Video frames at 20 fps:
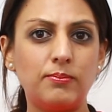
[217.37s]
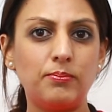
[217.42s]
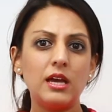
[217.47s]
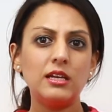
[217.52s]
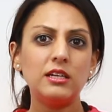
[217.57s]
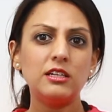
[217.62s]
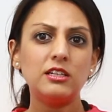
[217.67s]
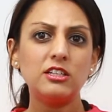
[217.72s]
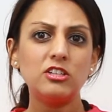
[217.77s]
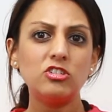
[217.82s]

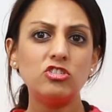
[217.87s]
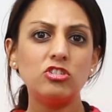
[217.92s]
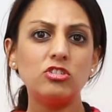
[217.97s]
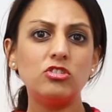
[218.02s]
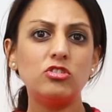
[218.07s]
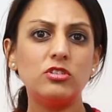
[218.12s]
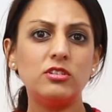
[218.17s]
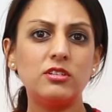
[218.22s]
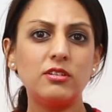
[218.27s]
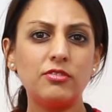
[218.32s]
In addition
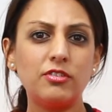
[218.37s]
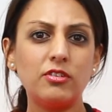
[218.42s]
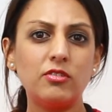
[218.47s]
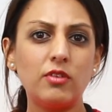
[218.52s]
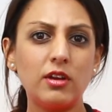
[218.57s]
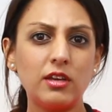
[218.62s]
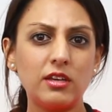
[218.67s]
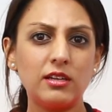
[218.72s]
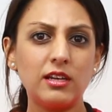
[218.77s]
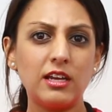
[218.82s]
to different
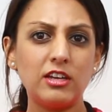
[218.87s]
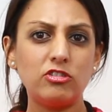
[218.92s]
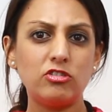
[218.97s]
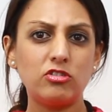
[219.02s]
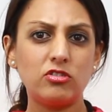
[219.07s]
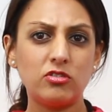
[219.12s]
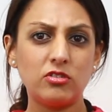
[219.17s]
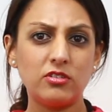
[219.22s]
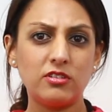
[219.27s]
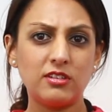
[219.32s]

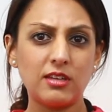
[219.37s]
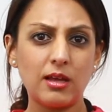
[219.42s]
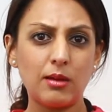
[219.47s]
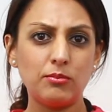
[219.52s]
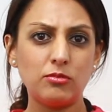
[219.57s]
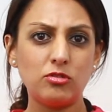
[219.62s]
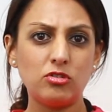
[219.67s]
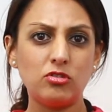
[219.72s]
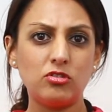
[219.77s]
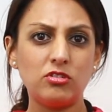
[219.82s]
regulations on
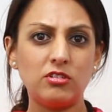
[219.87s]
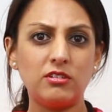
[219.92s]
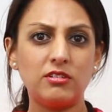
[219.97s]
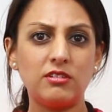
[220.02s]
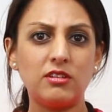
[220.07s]
stamp duties,